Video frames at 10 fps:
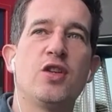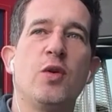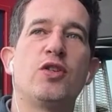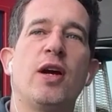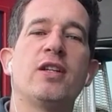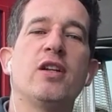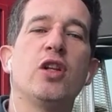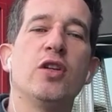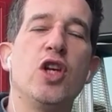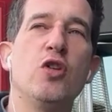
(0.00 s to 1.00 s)
So we tried
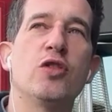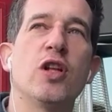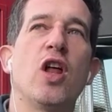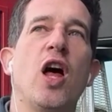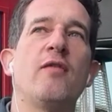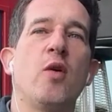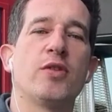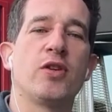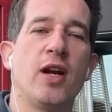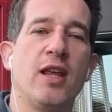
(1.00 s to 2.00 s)
to use a lot of what
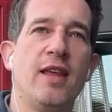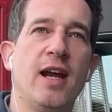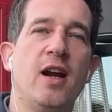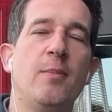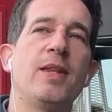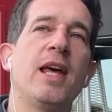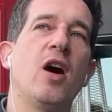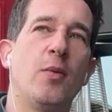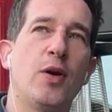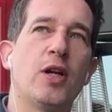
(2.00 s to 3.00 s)
was already there, but then
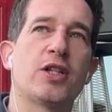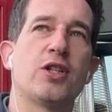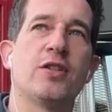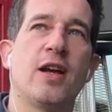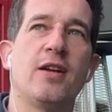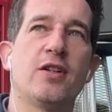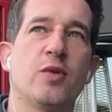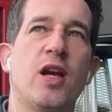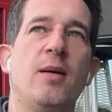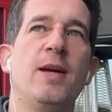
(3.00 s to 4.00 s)
our production designers
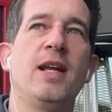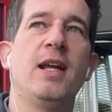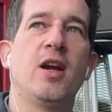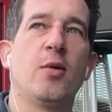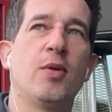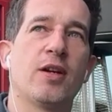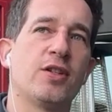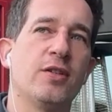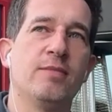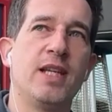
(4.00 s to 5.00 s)
would come in, and our
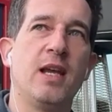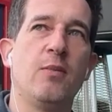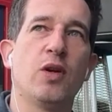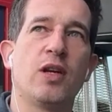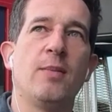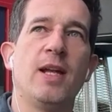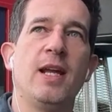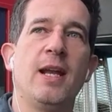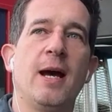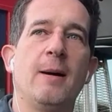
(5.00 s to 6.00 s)
production team would come in,
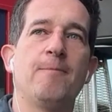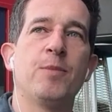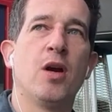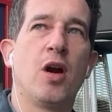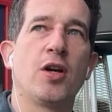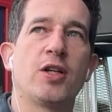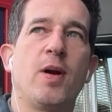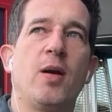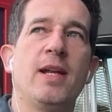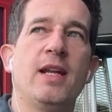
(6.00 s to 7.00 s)
and our art
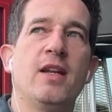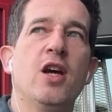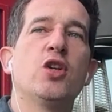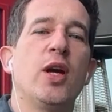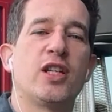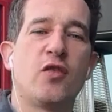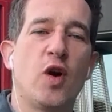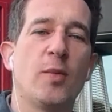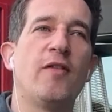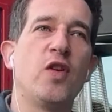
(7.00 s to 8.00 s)
department, and
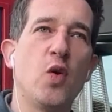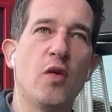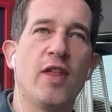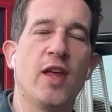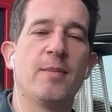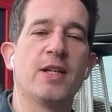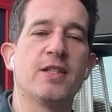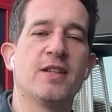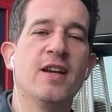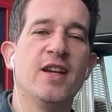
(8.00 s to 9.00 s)
transform a few of them,
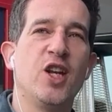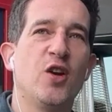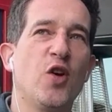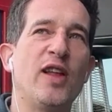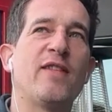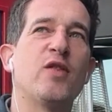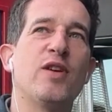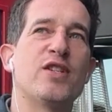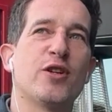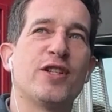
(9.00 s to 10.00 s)
because you only have the
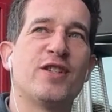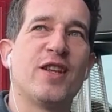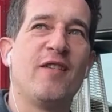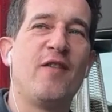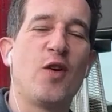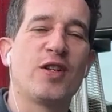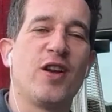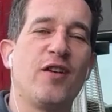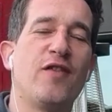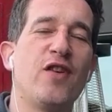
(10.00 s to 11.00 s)
resources to focus
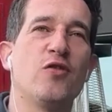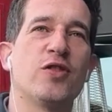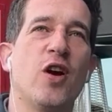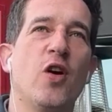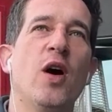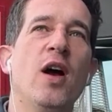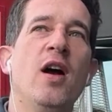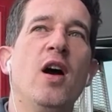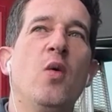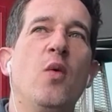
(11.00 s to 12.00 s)
on a few. So
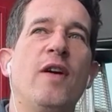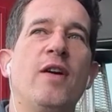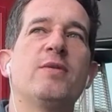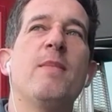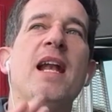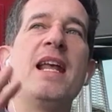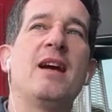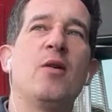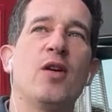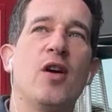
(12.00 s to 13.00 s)
we found as many
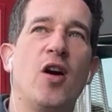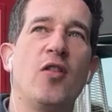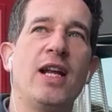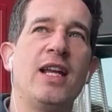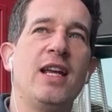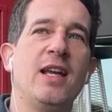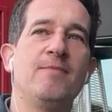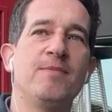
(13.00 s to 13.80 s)
that were already